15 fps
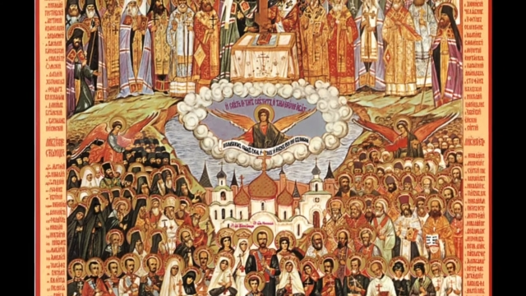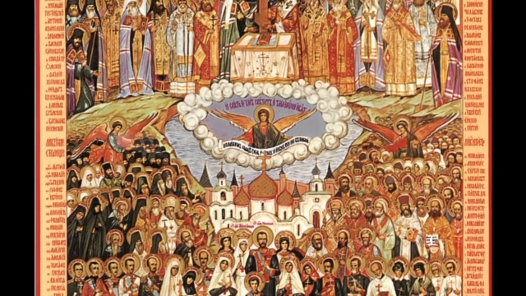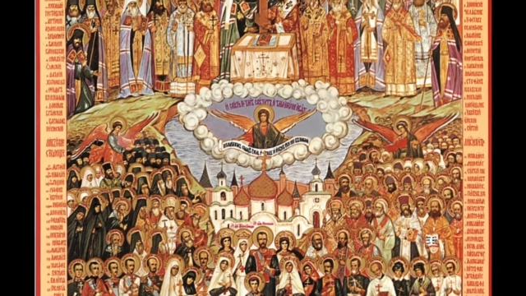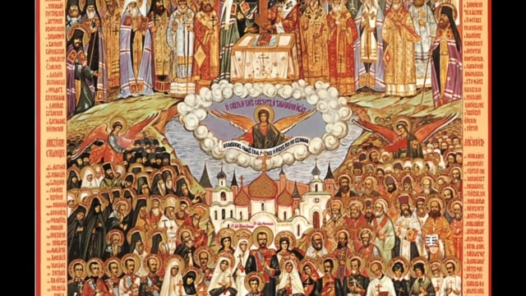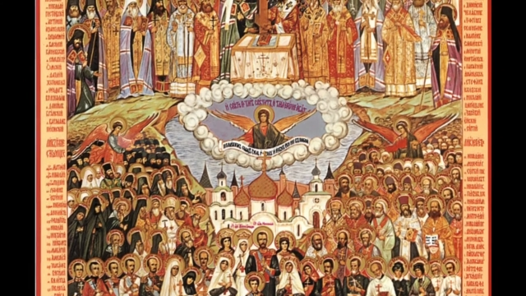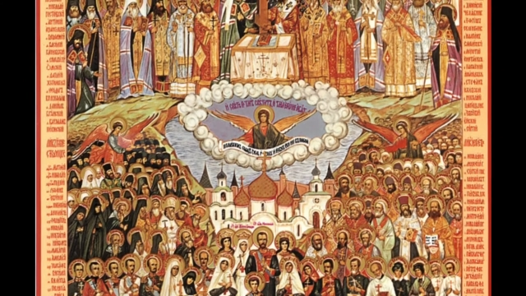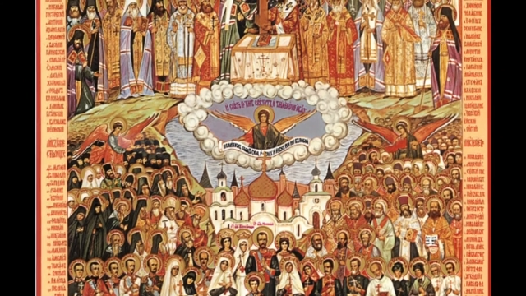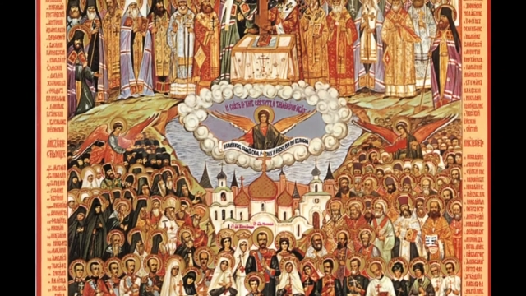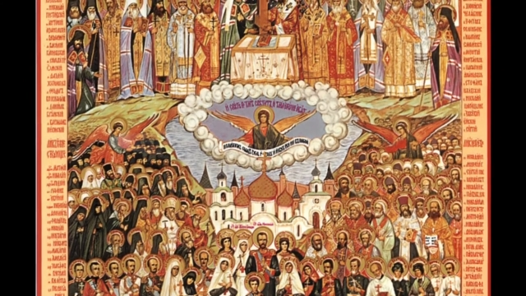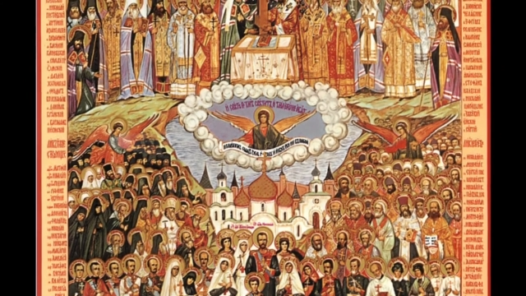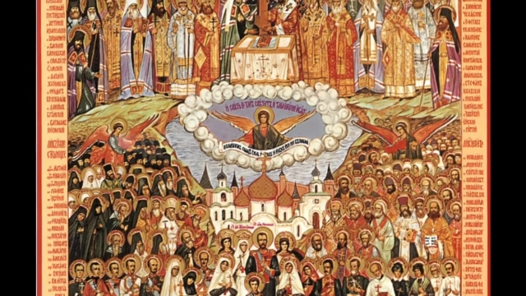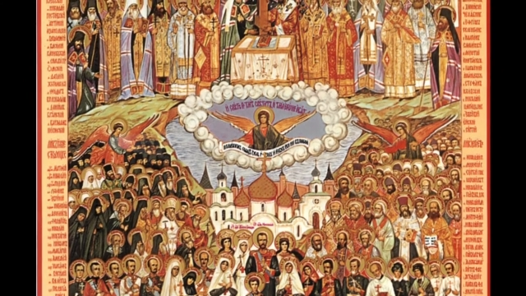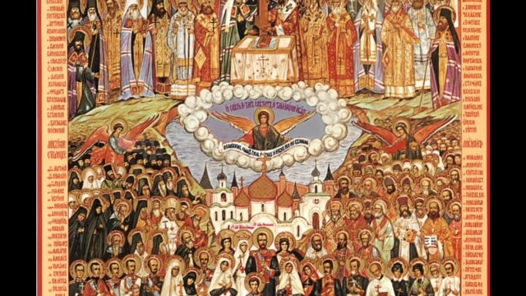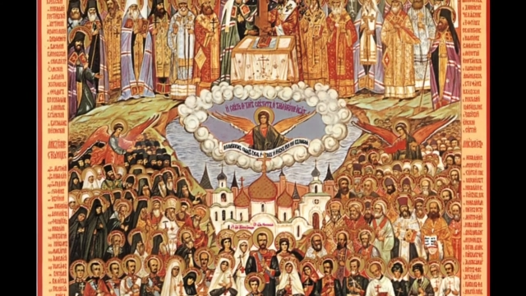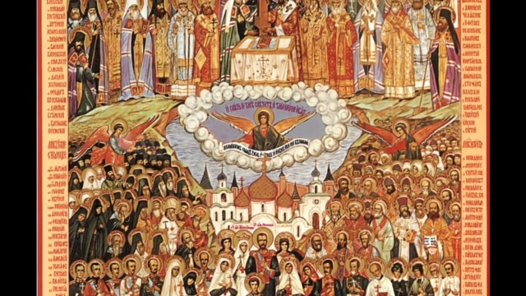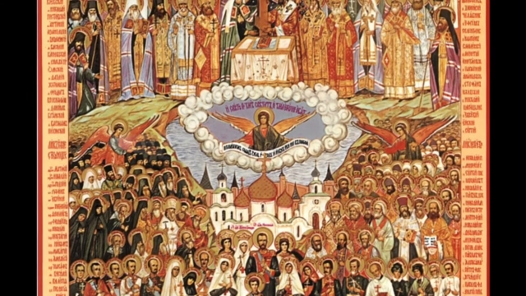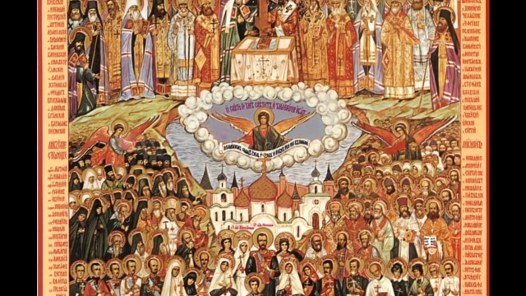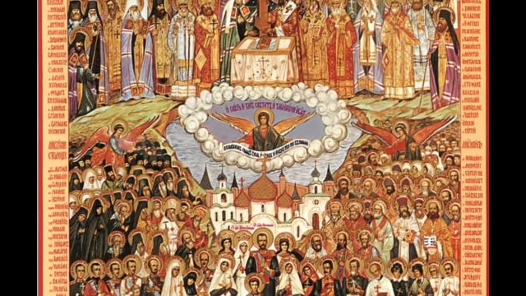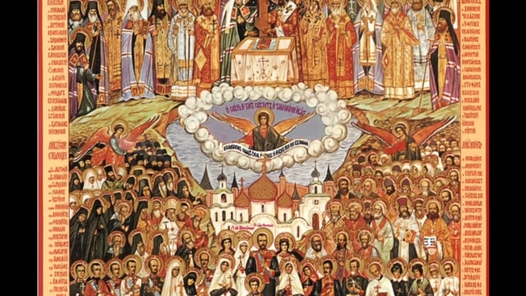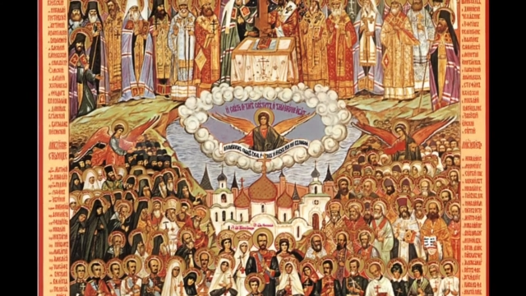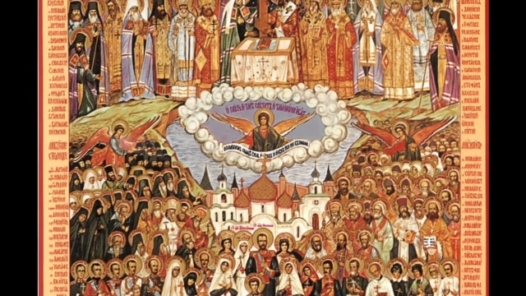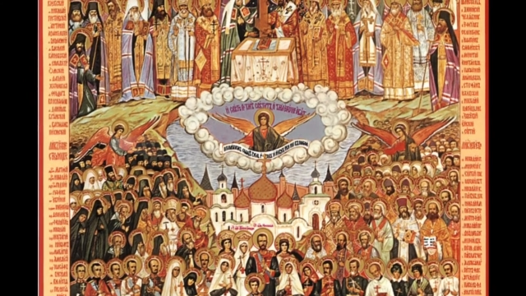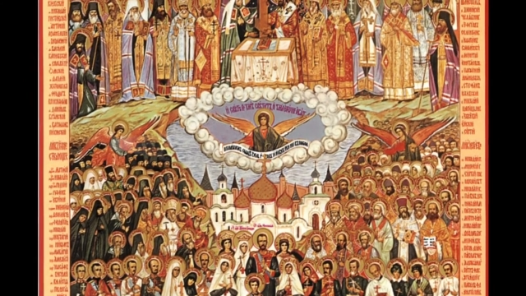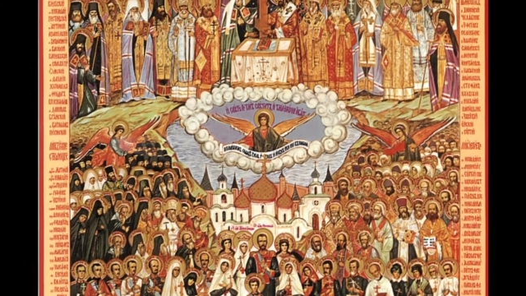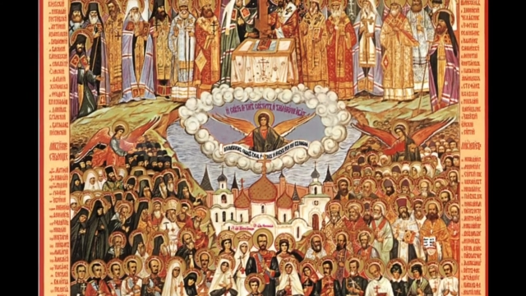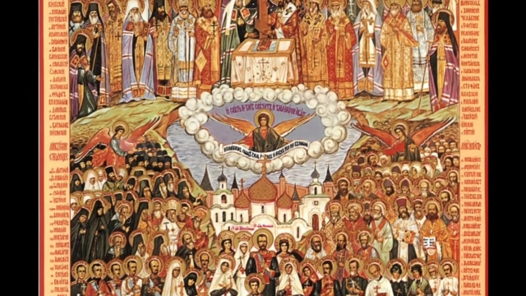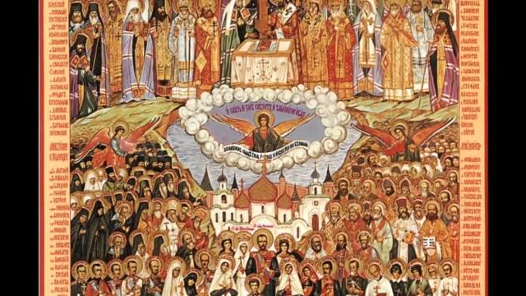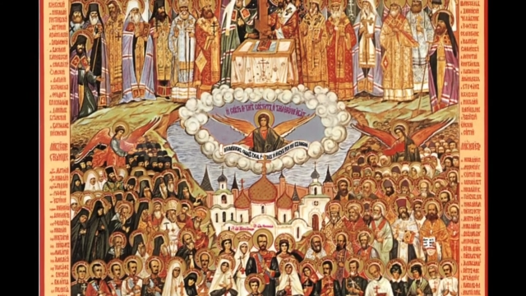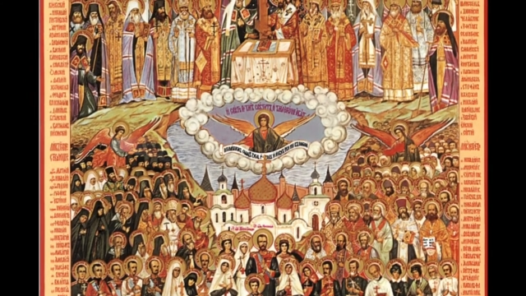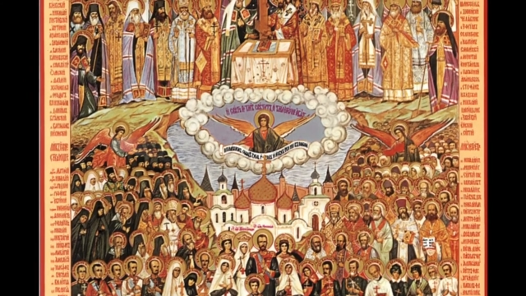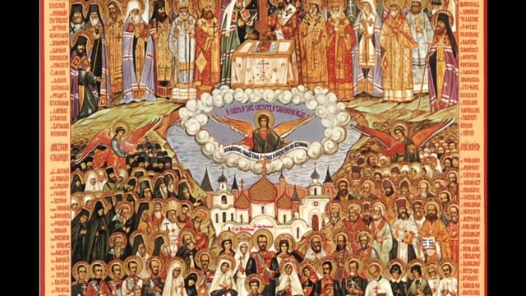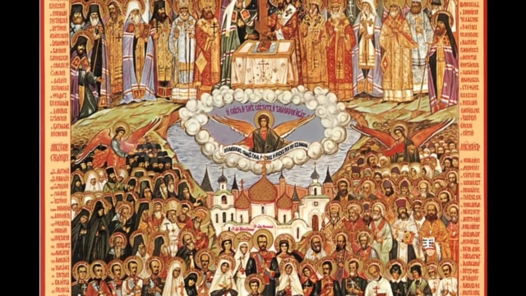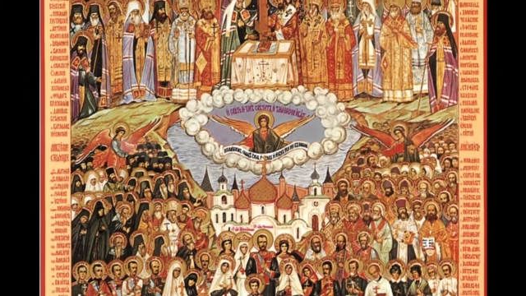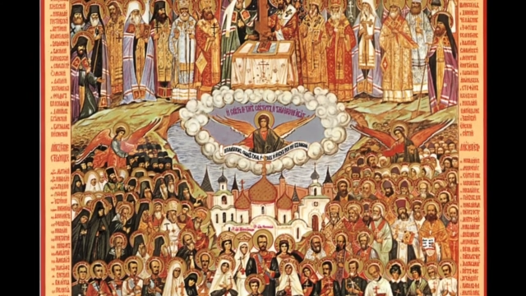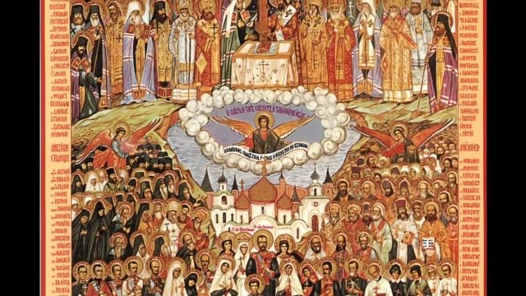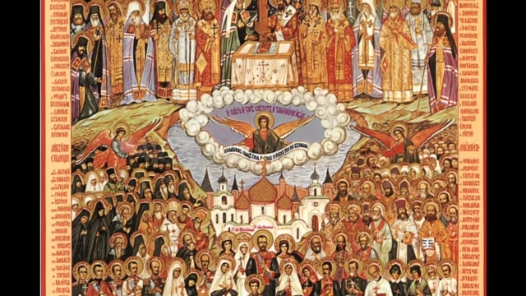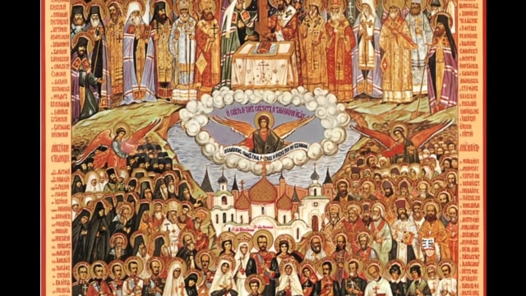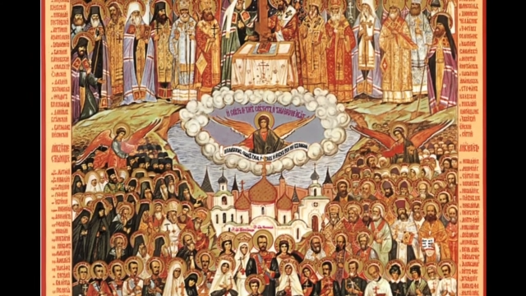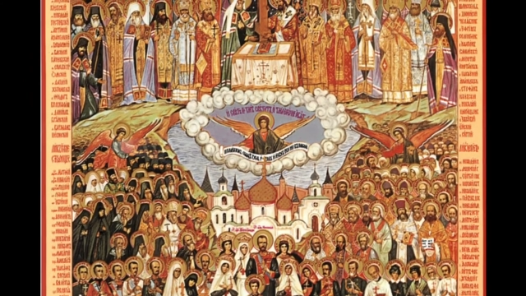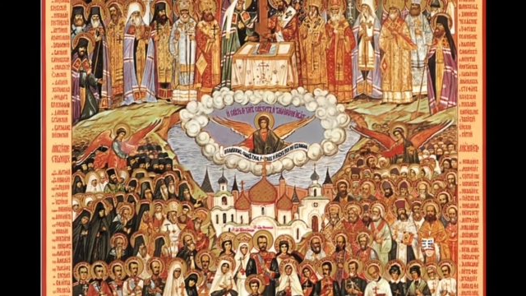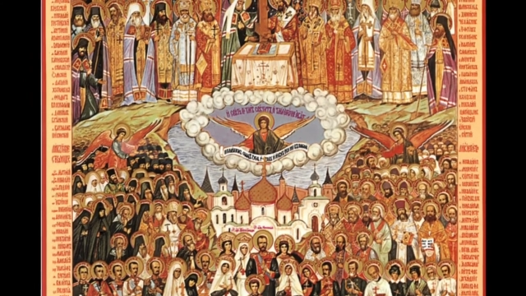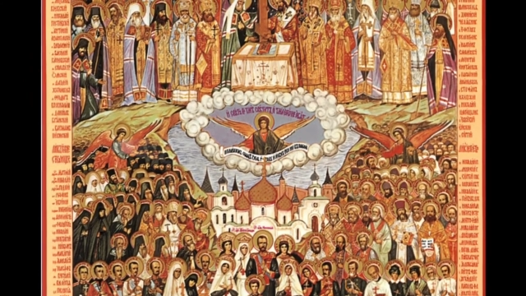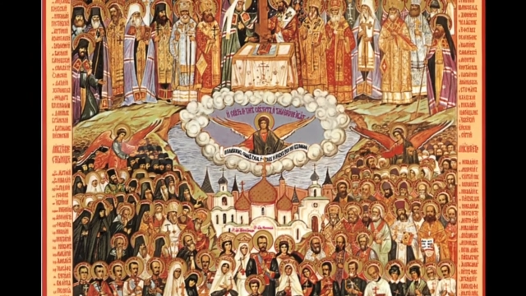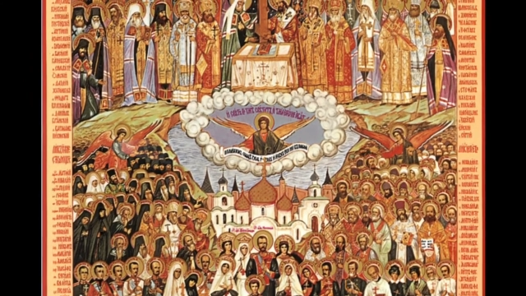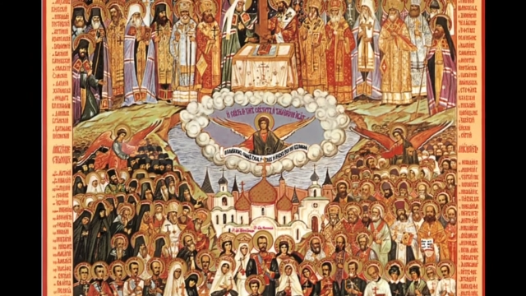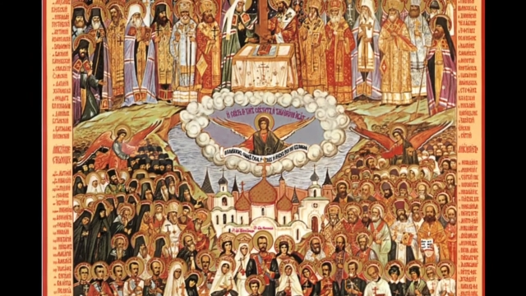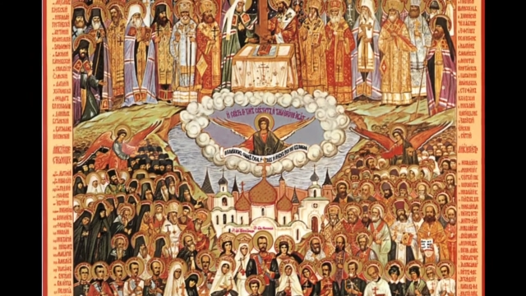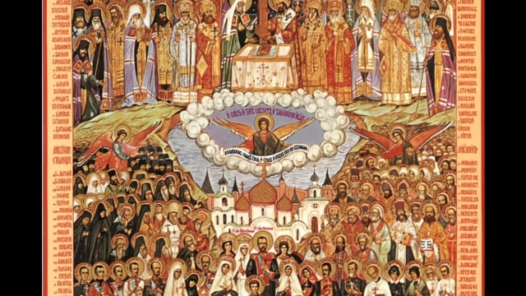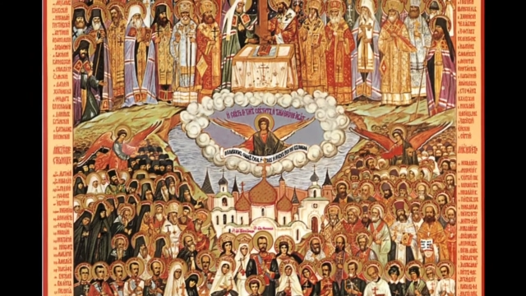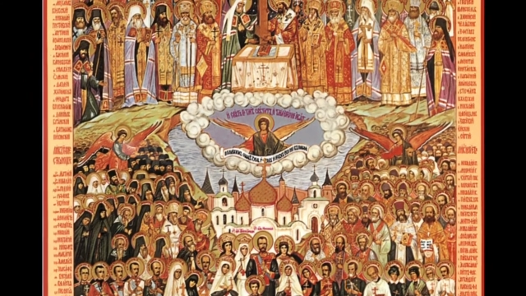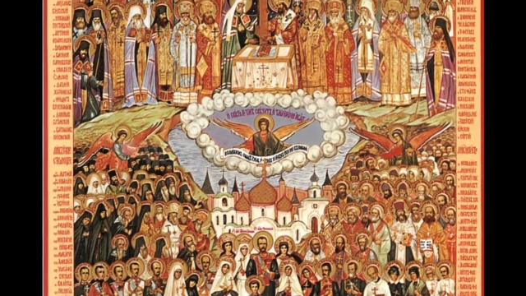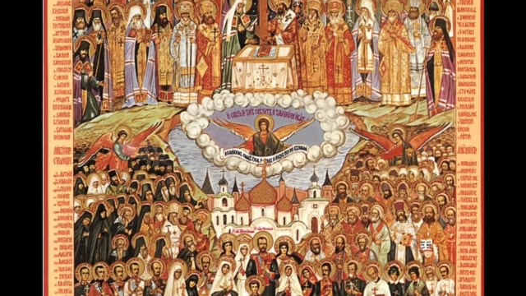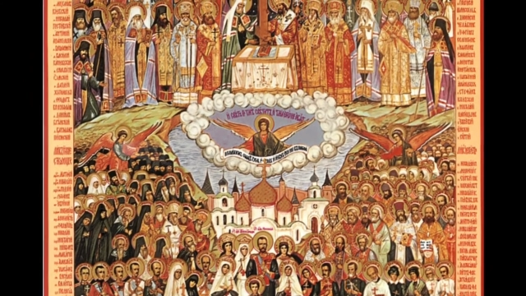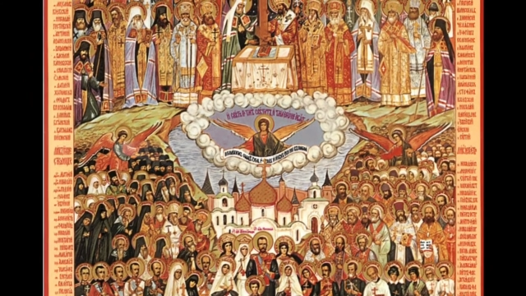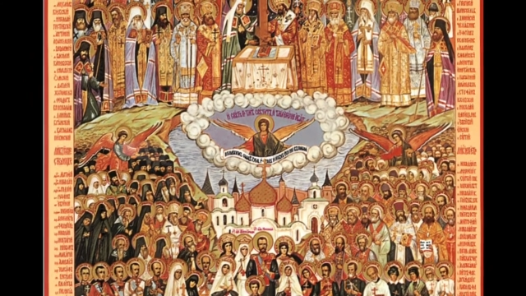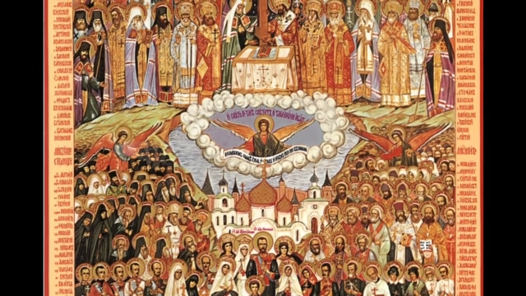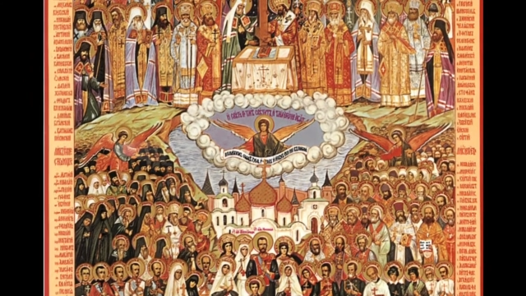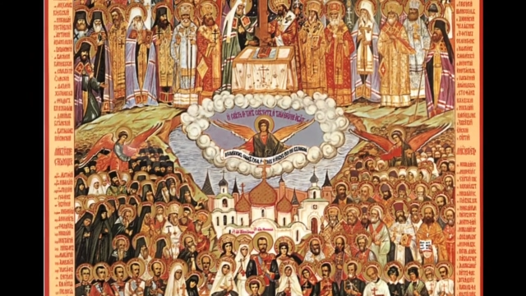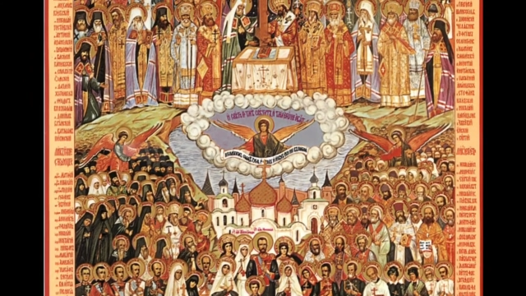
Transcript: [unreadable: no face in view]